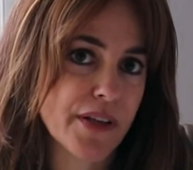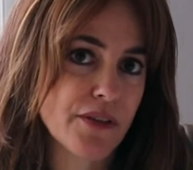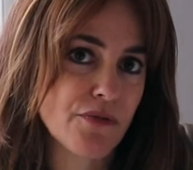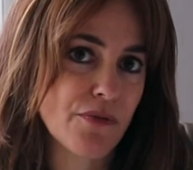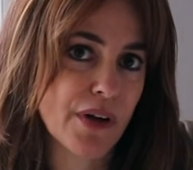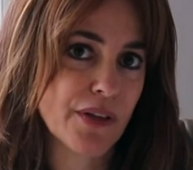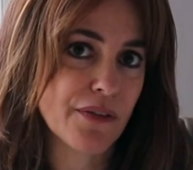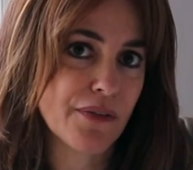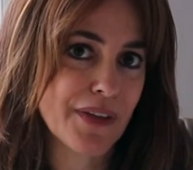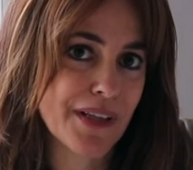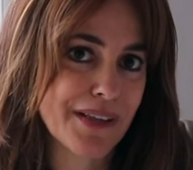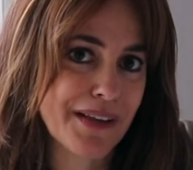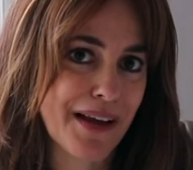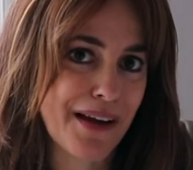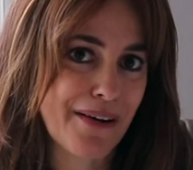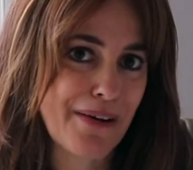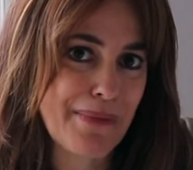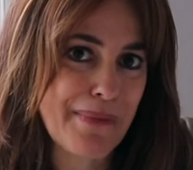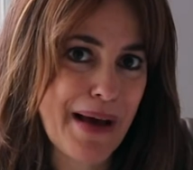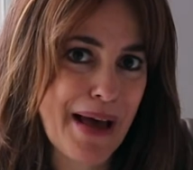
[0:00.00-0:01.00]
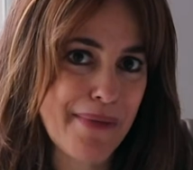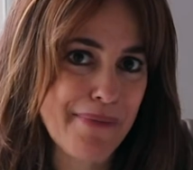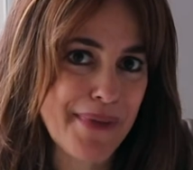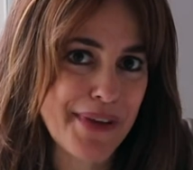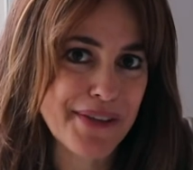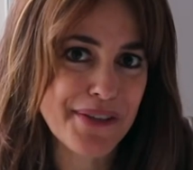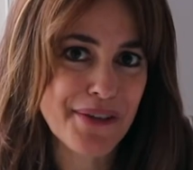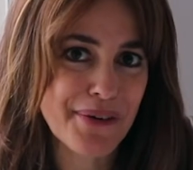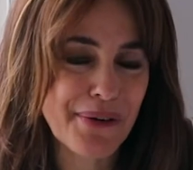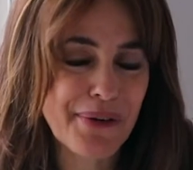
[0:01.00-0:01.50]
It's one of the 10
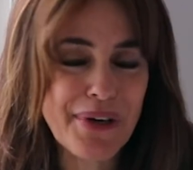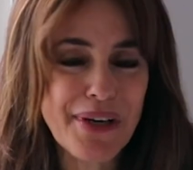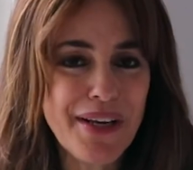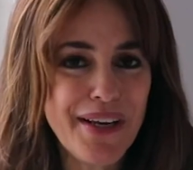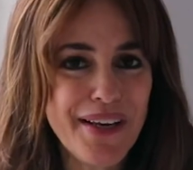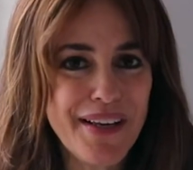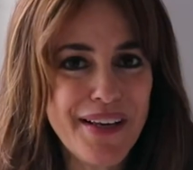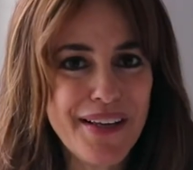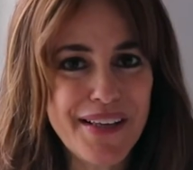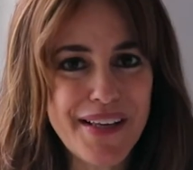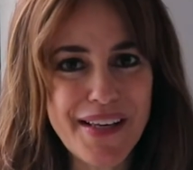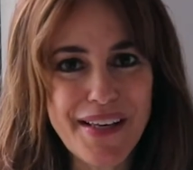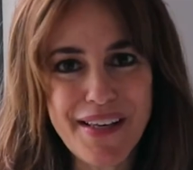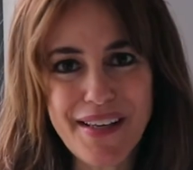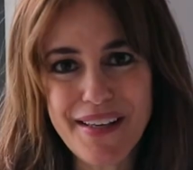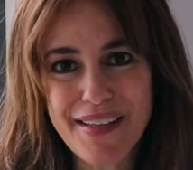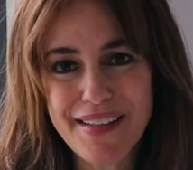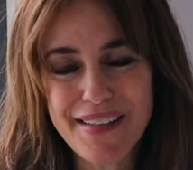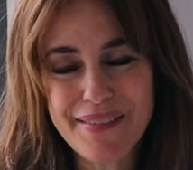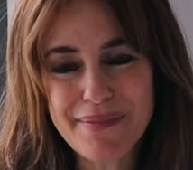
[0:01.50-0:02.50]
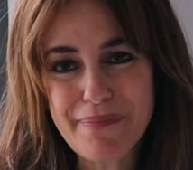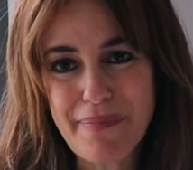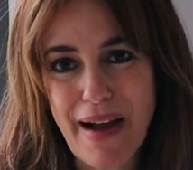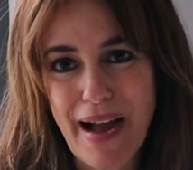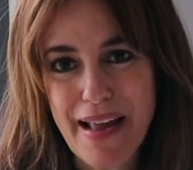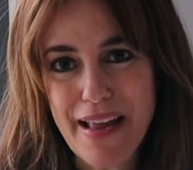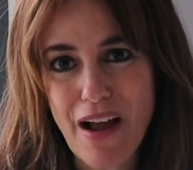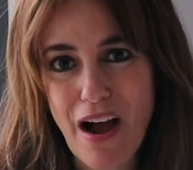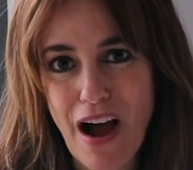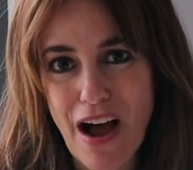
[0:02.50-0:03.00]
commandments. So
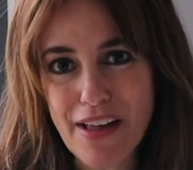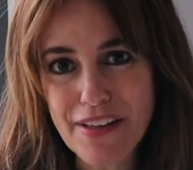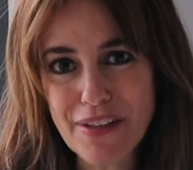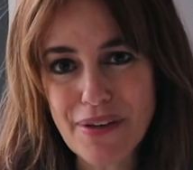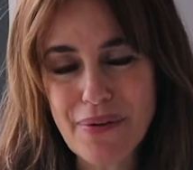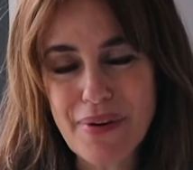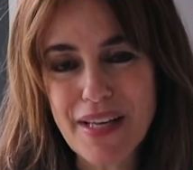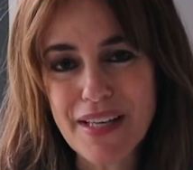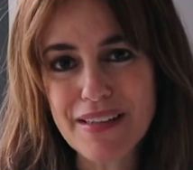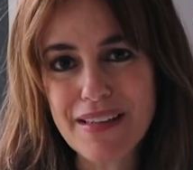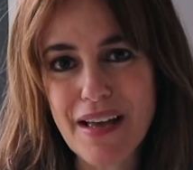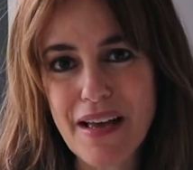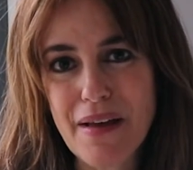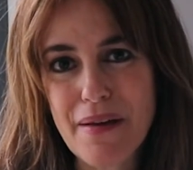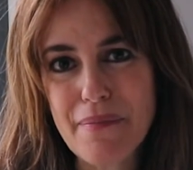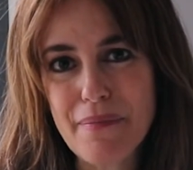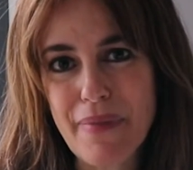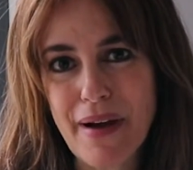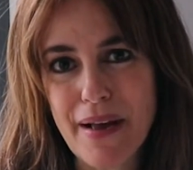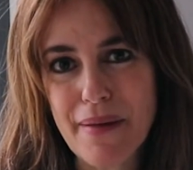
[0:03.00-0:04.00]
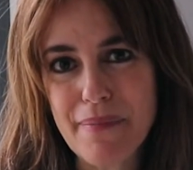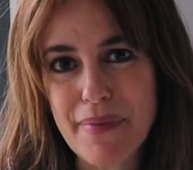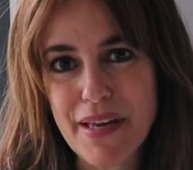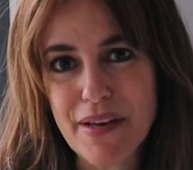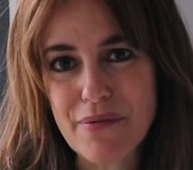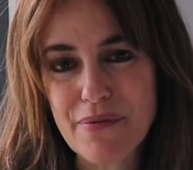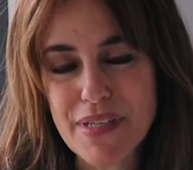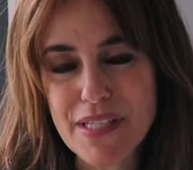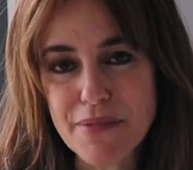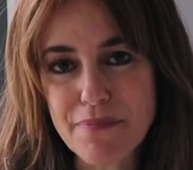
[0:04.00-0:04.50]
by honoring them, by
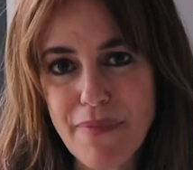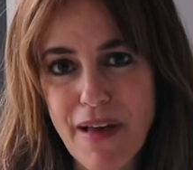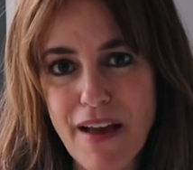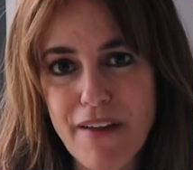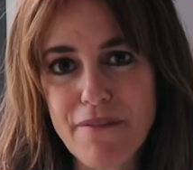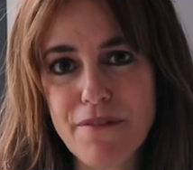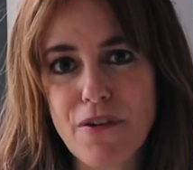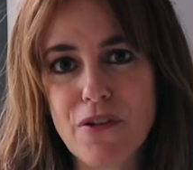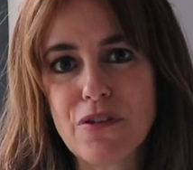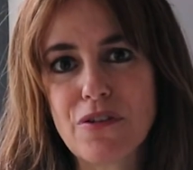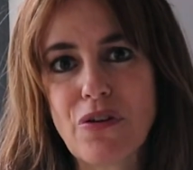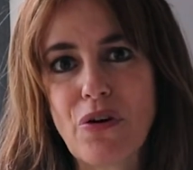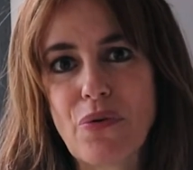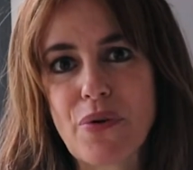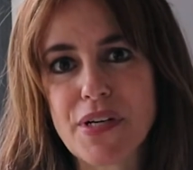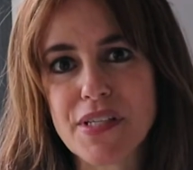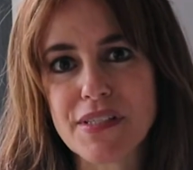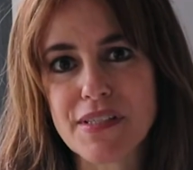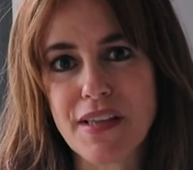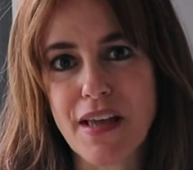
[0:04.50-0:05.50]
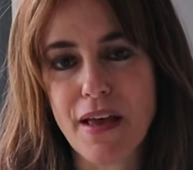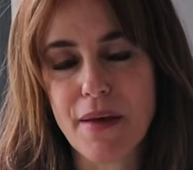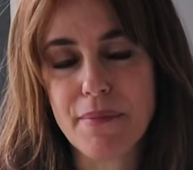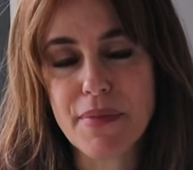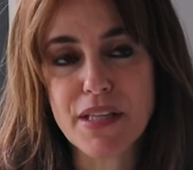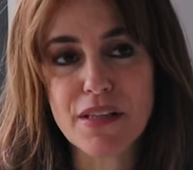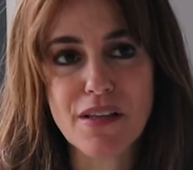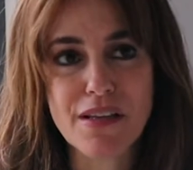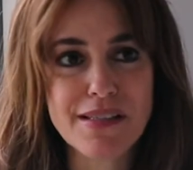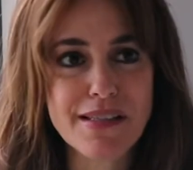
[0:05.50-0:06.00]
being respectful towards them,
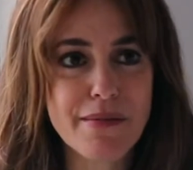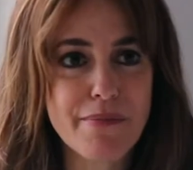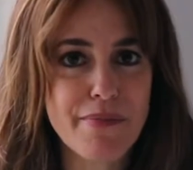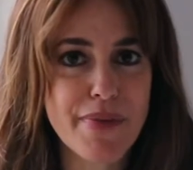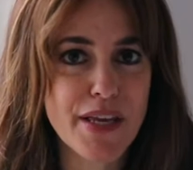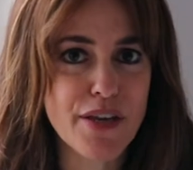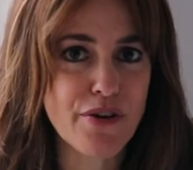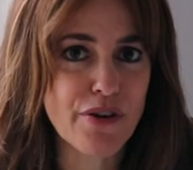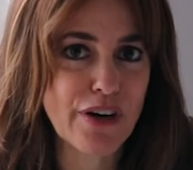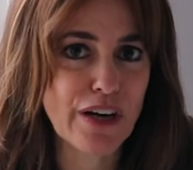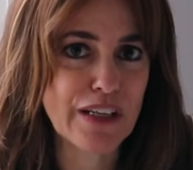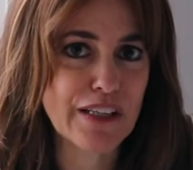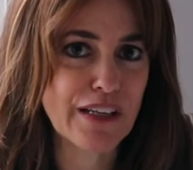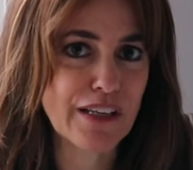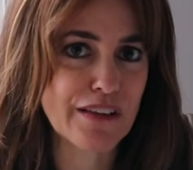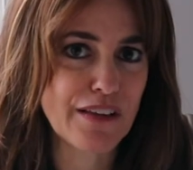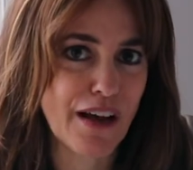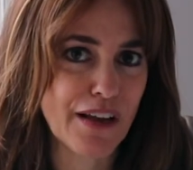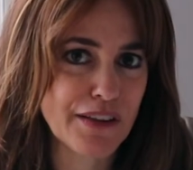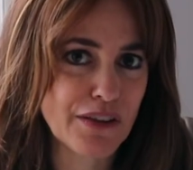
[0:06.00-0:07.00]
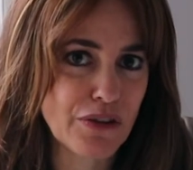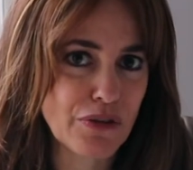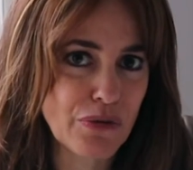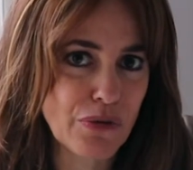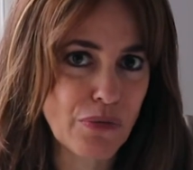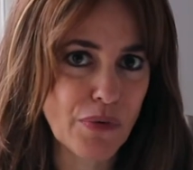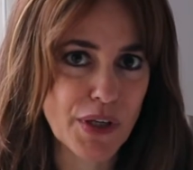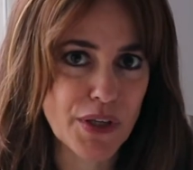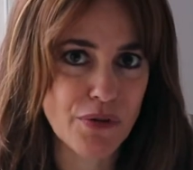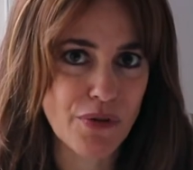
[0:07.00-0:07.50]
it doesn't mean you're gonna not do
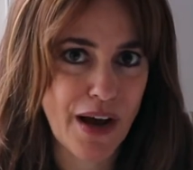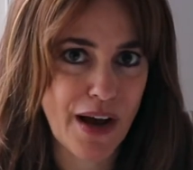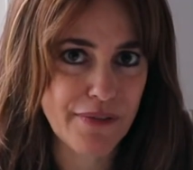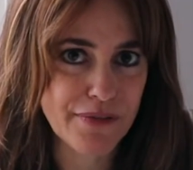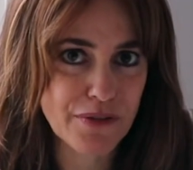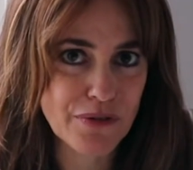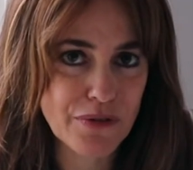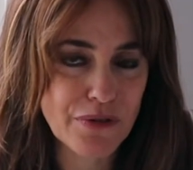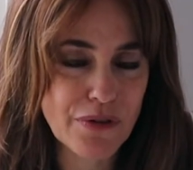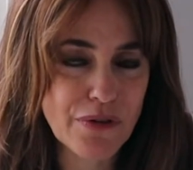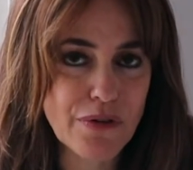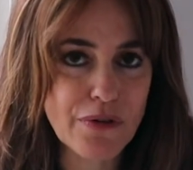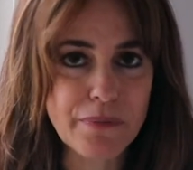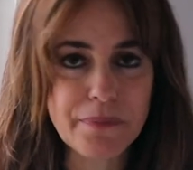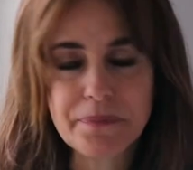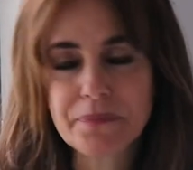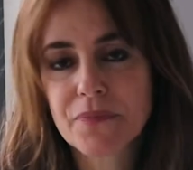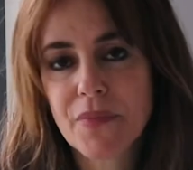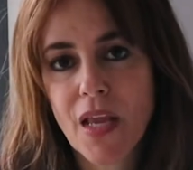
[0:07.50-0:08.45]
what you have to do,